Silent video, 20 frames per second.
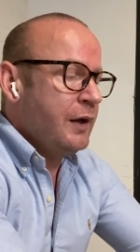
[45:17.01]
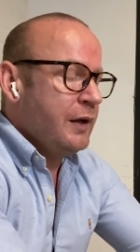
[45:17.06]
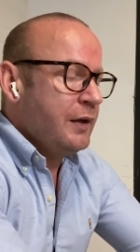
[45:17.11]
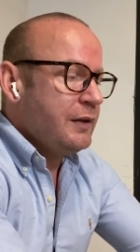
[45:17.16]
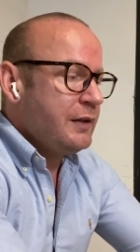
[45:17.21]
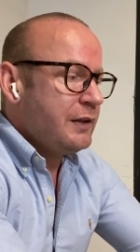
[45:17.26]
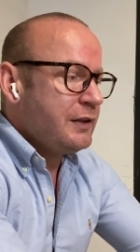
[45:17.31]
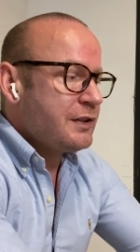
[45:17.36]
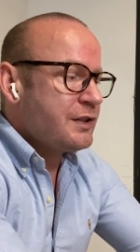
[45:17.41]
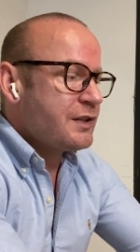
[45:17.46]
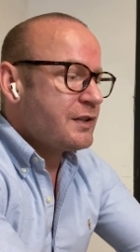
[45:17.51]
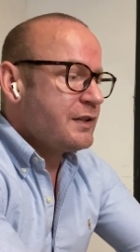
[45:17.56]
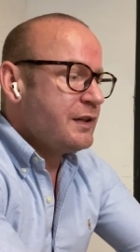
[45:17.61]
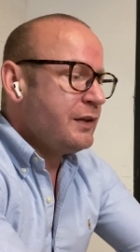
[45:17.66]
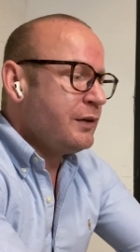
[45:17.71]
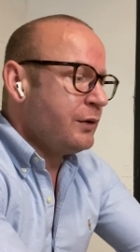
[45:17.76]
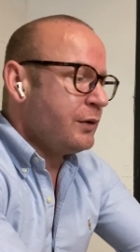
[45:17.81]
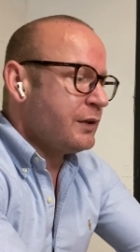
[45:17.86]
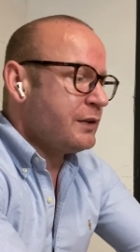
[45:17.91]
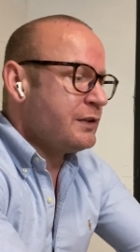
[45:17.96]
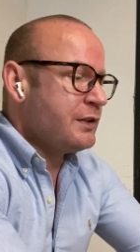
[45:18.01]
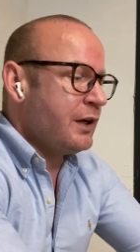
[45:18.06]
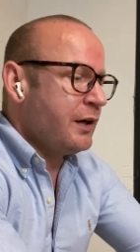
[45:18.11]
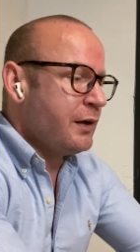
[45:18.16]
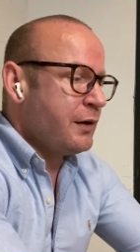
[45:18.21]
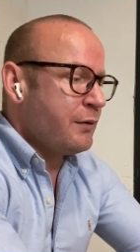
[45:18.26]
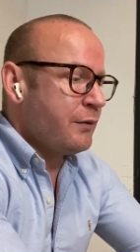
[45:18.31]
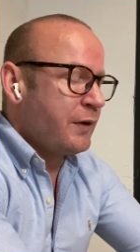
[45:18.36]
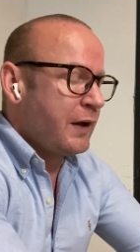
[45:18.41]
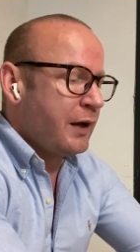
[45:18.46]
there's still a
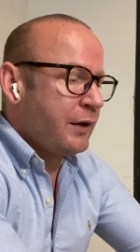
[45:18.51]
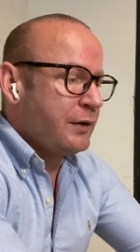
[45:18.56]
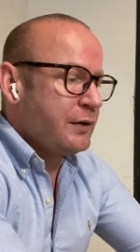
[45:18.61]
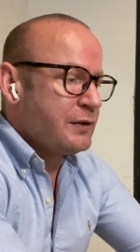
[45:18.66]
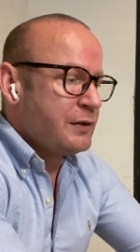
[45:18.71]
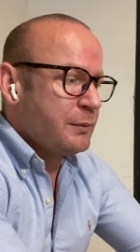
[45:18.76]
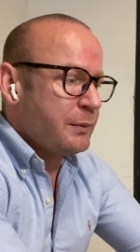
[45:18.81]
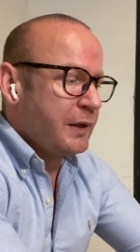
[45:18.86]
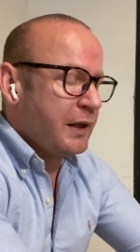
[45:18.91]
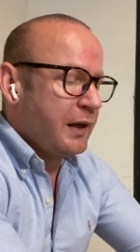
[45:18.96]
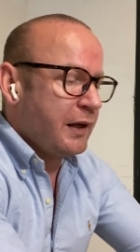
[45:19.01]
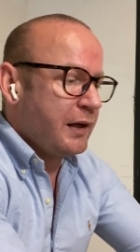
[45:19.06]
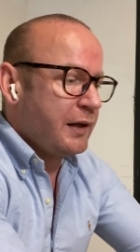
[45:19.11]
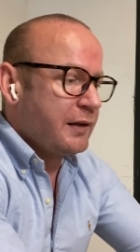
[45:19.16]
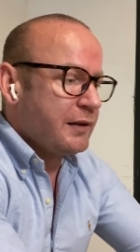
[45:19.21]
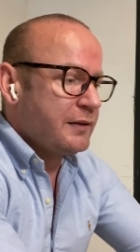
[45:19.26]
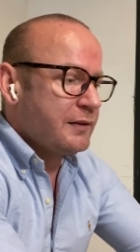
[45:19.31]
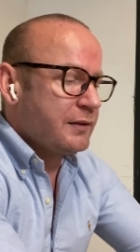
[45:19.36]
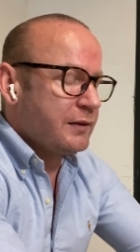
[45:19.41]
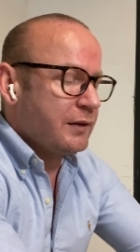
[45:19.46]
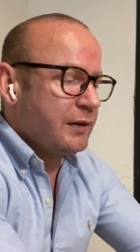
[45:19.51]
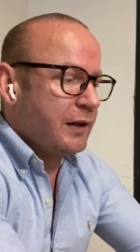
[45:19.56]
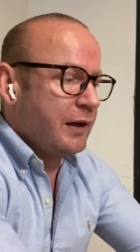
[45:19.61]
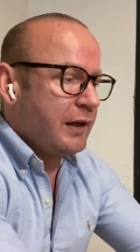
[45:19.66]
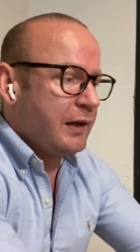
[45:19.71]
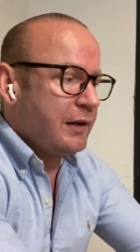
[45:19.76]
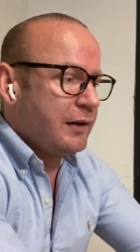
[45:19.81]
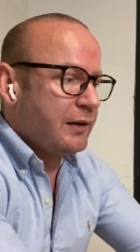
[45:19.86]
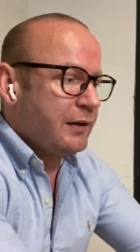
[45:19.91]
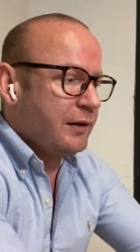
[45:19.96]
ton of value to be had.
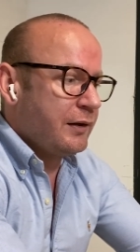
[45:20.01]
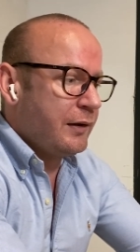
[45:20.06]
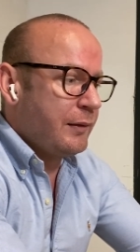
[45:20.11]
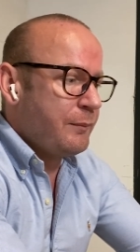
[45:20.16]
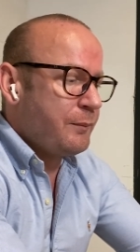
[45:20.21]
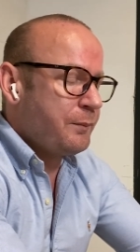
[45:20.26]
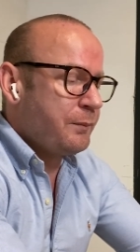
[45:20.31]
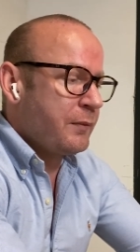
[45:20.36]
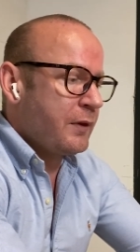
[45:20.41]
Like an